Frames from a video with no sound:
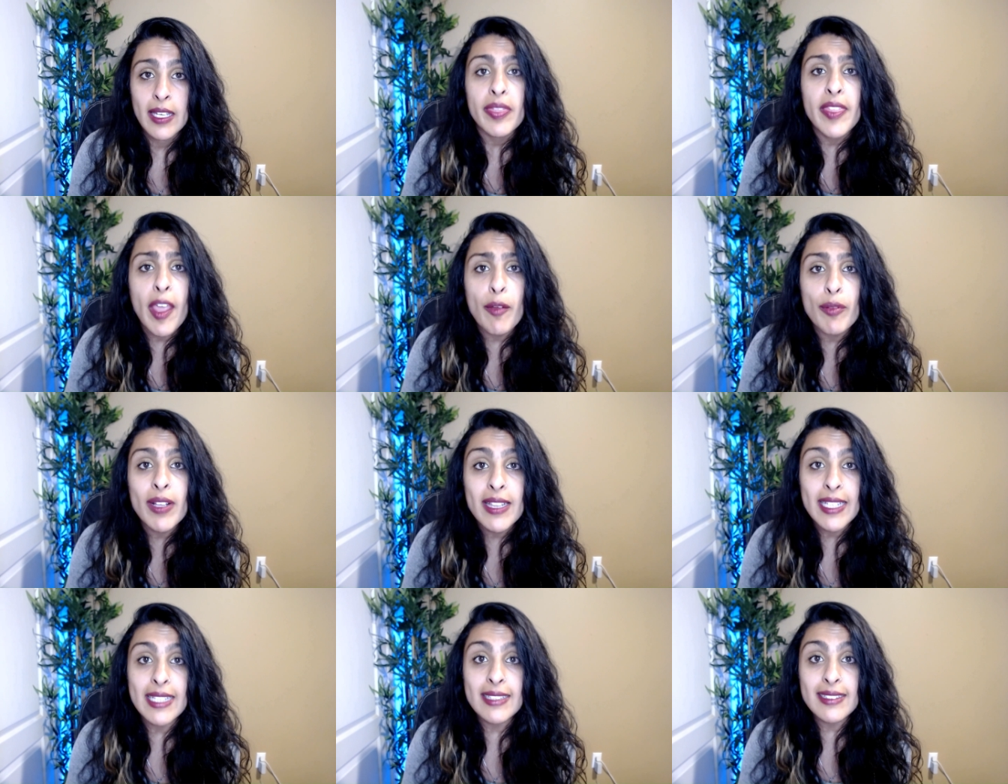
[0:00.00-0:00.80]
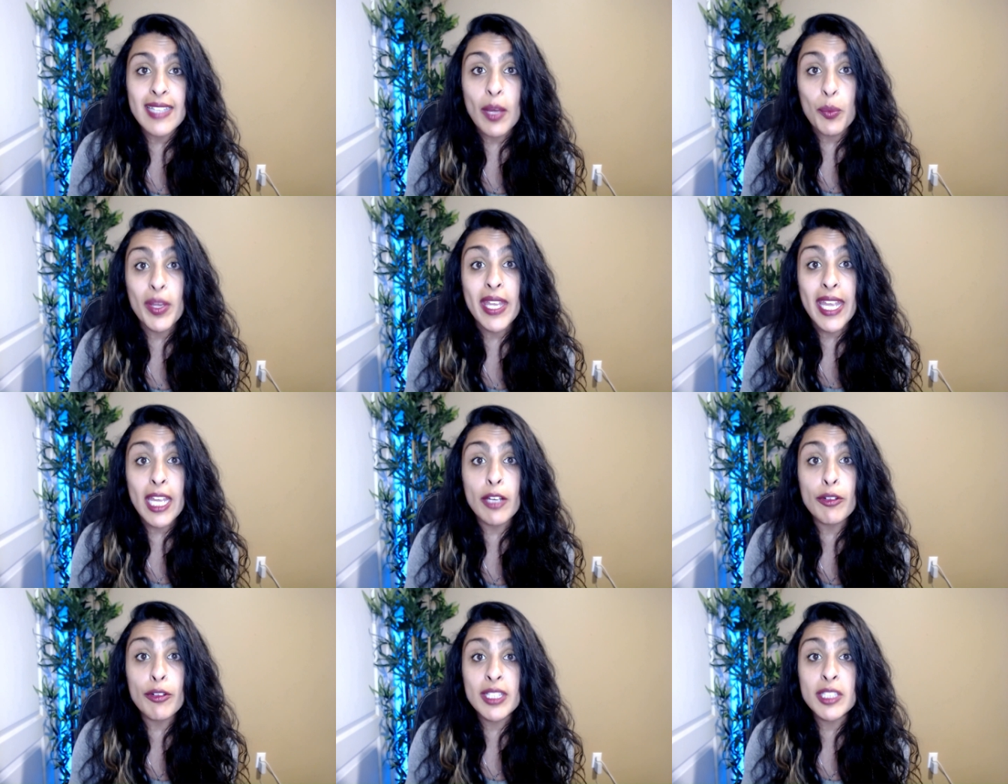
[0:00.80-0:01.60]
they released that we
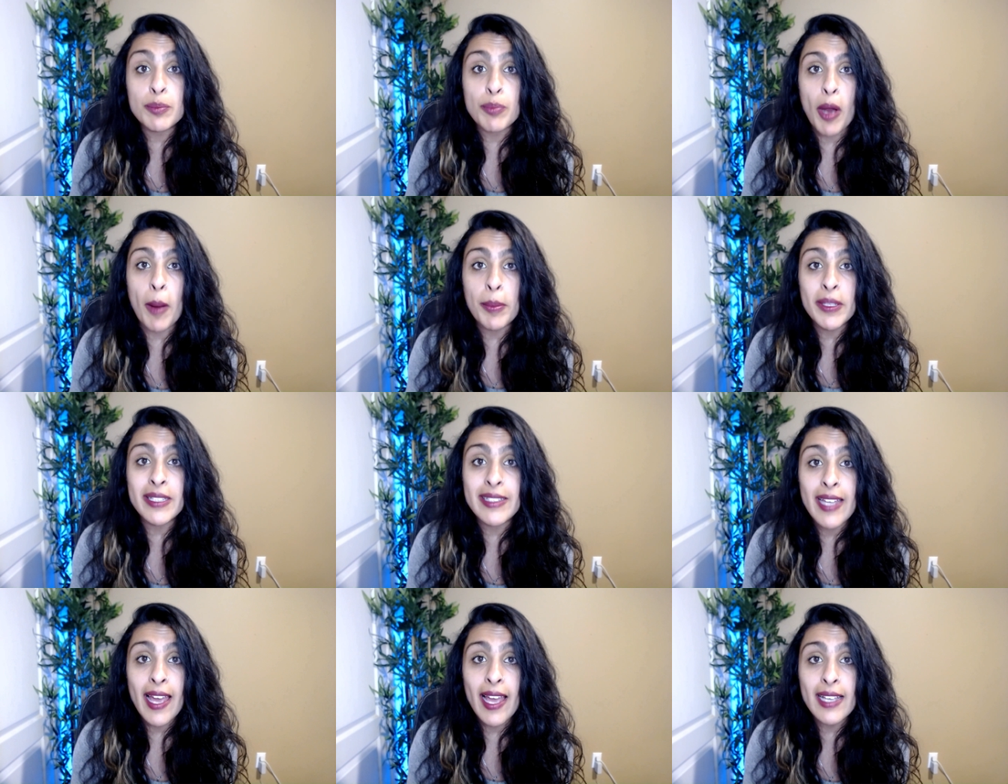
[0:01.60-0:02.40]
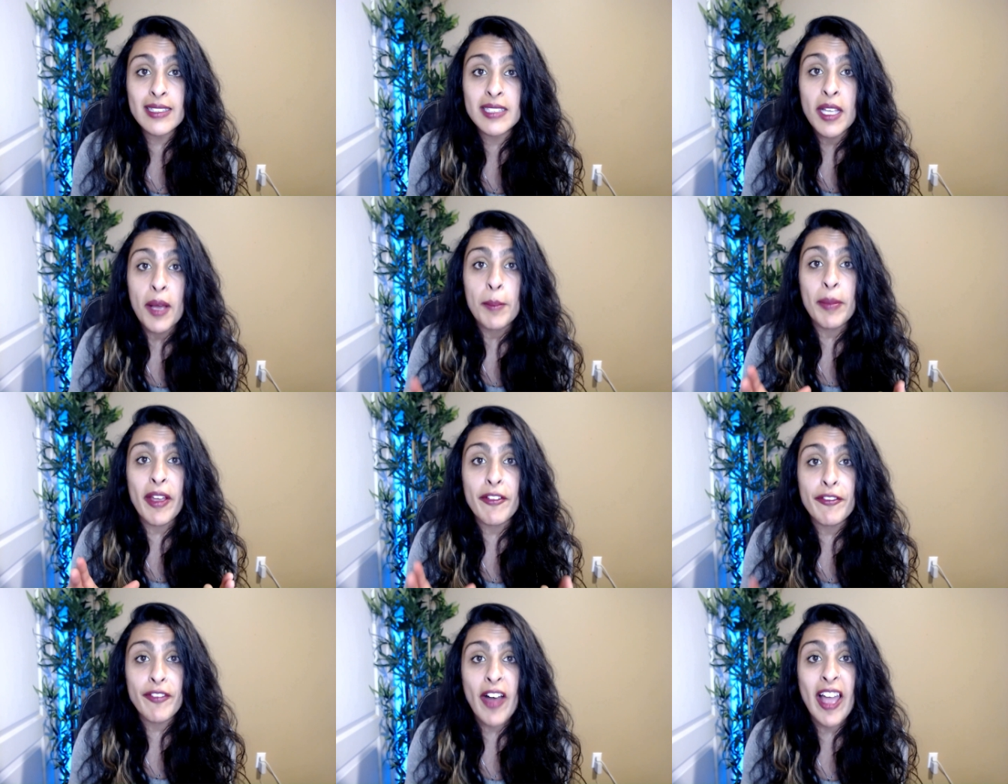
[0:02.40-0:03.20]
increased property tax by
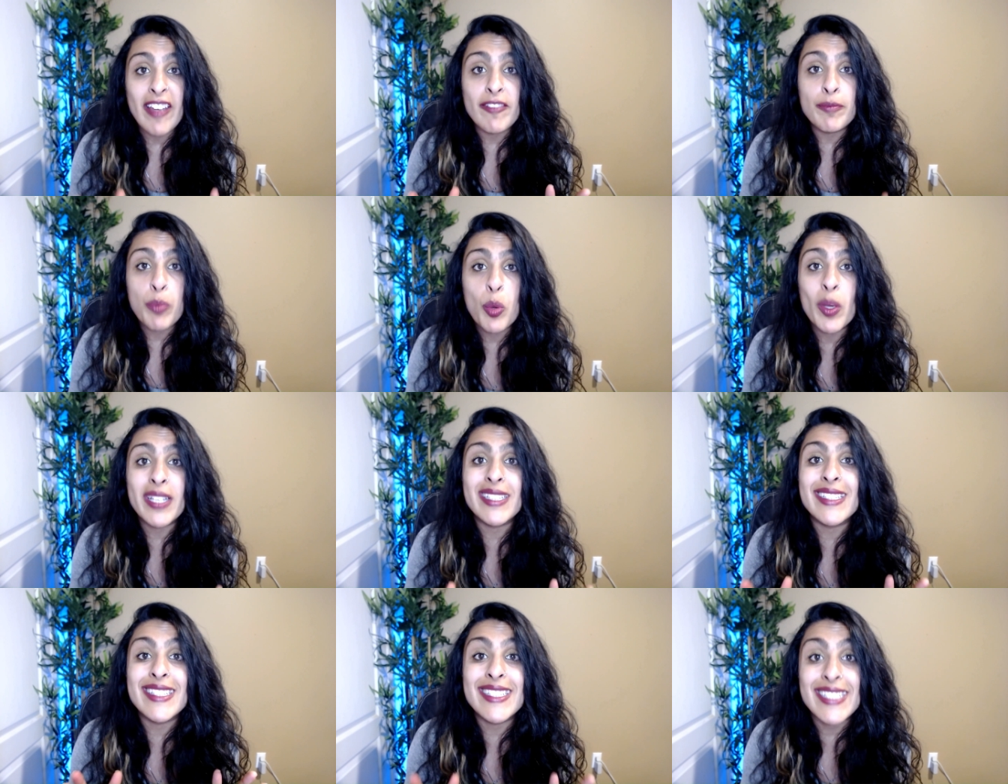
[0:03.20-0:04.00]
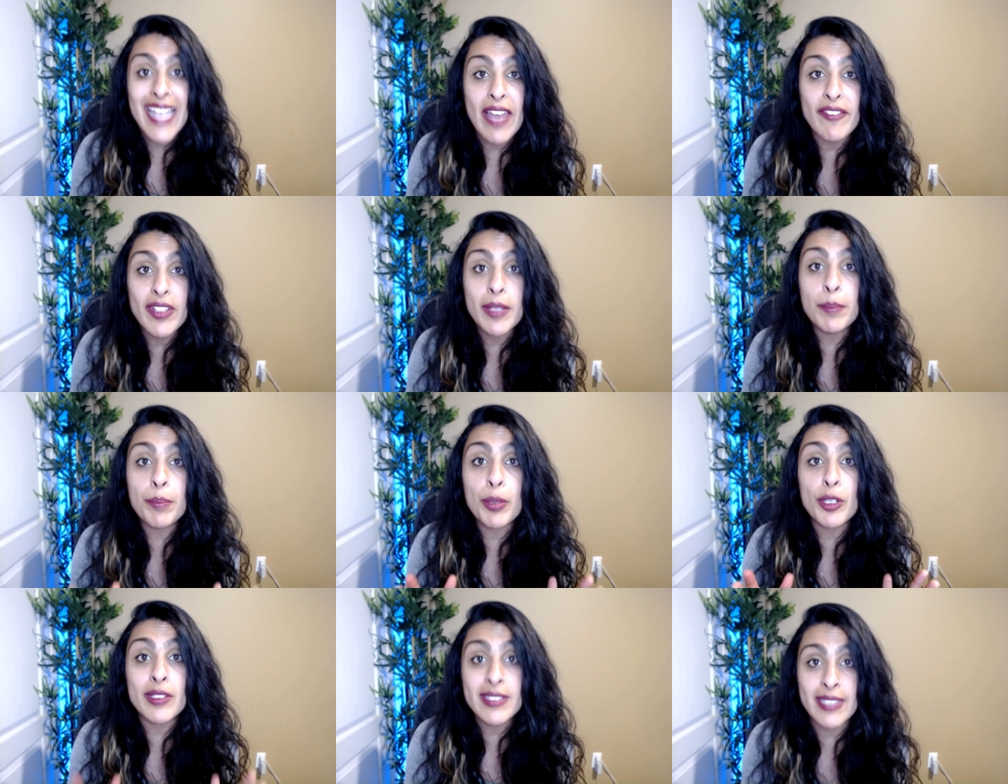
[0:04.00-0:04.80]
five point seven
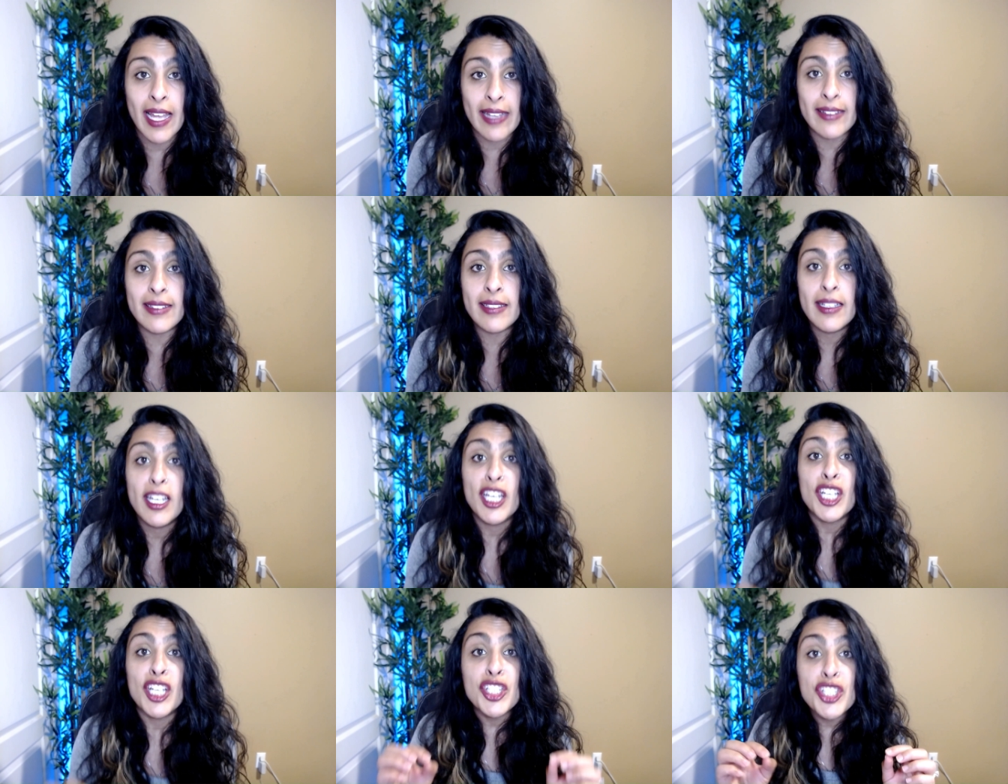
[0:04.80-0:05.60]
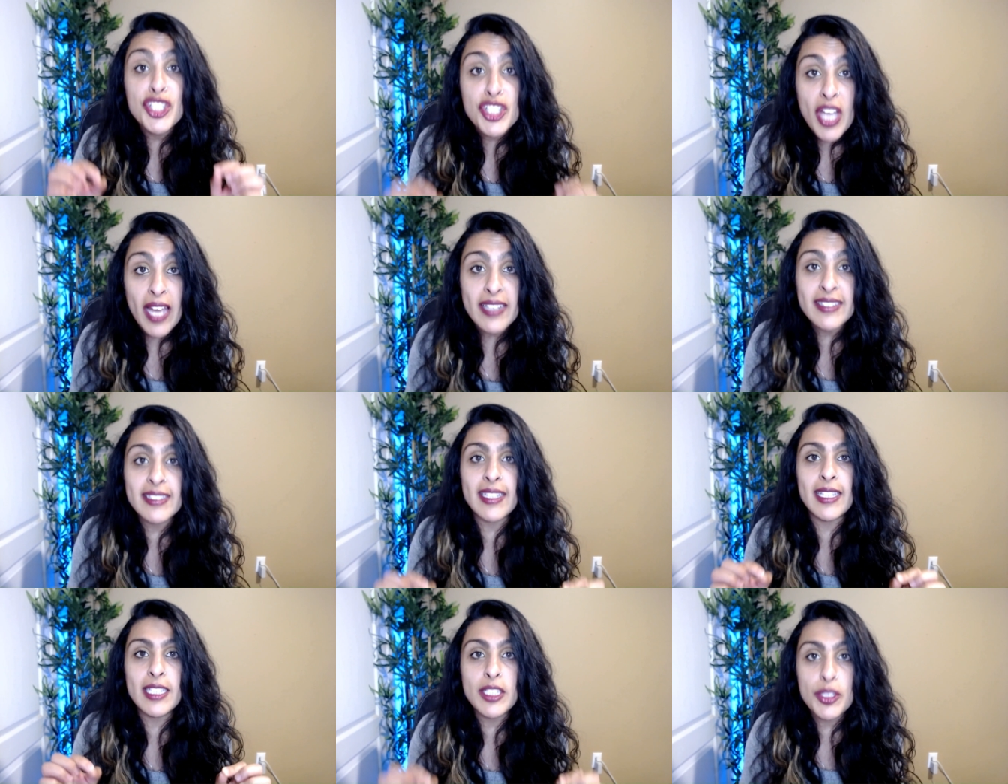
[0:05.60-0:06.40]
percent just
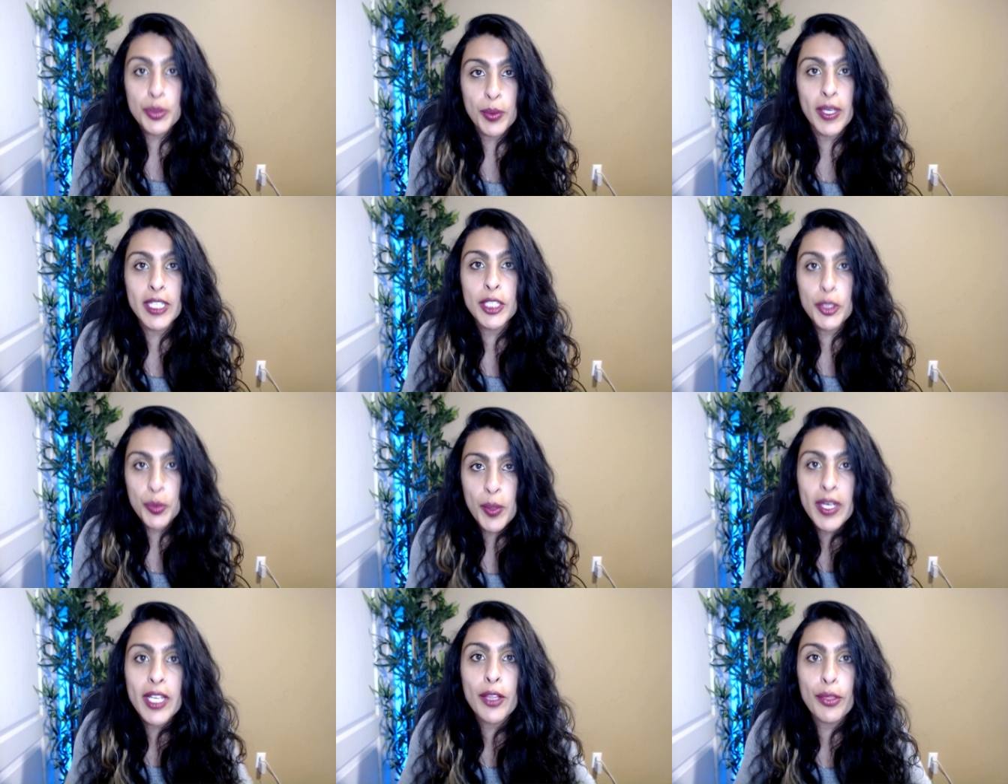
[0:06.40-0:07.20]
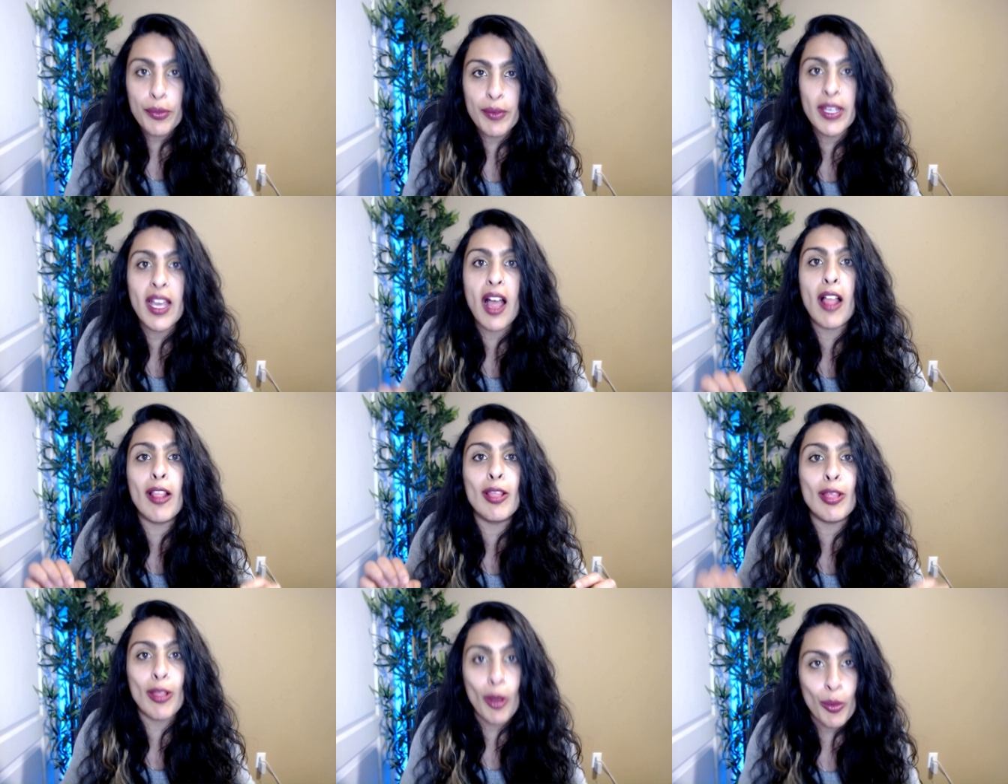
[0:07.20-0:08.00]
in twenty twenty-three
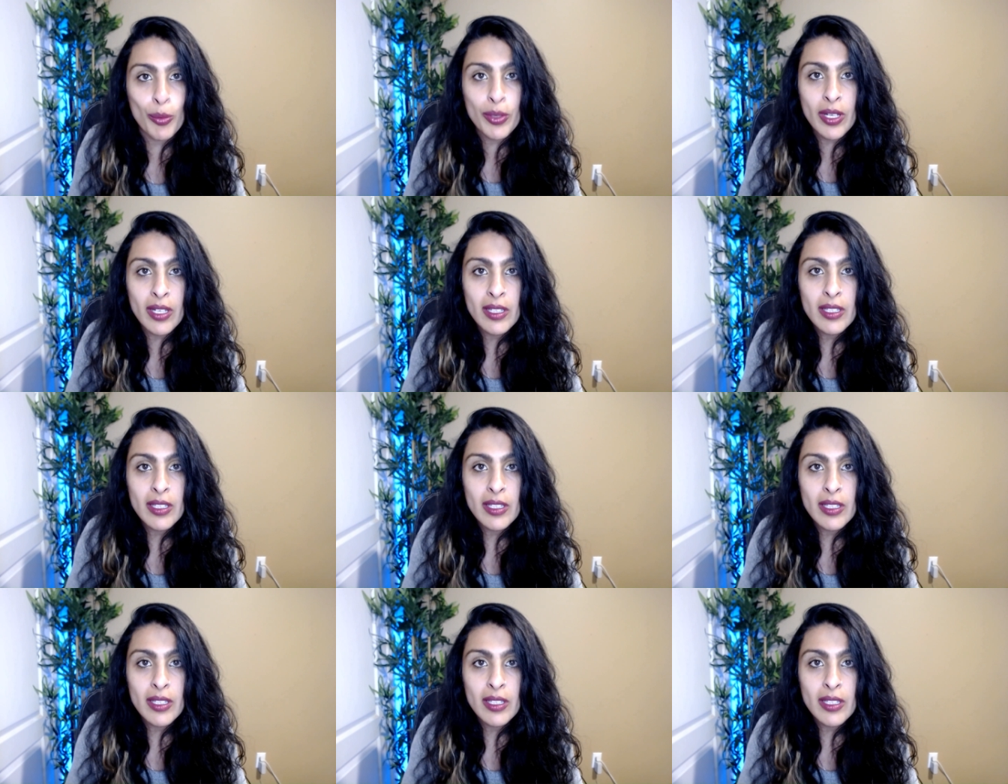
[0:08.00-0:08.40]
alone.